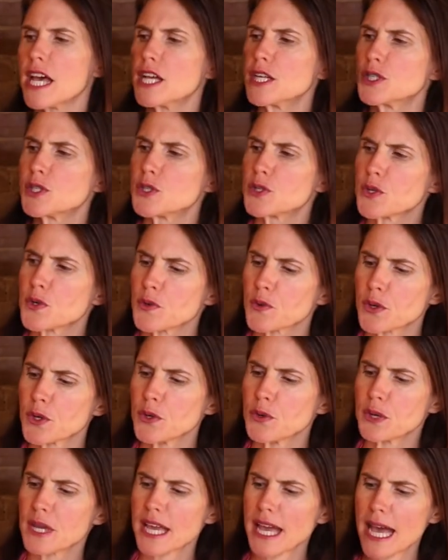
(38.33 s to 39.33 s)

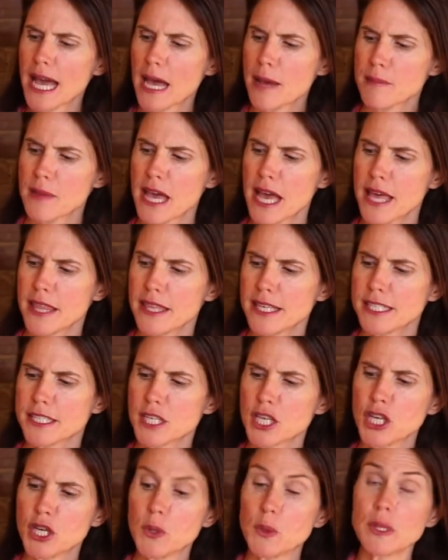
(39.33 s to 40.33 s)
screw cap, these
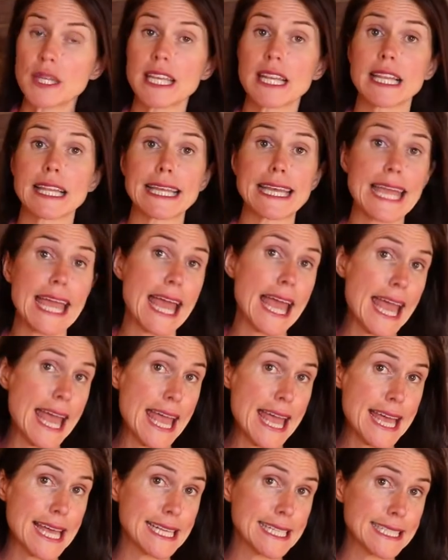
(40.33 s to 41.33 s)
cute little
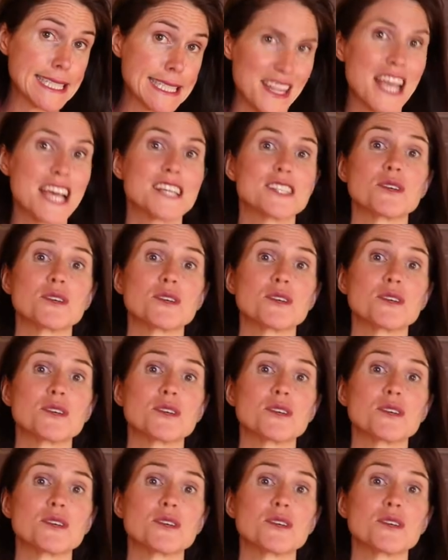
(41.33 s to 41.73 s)
cans.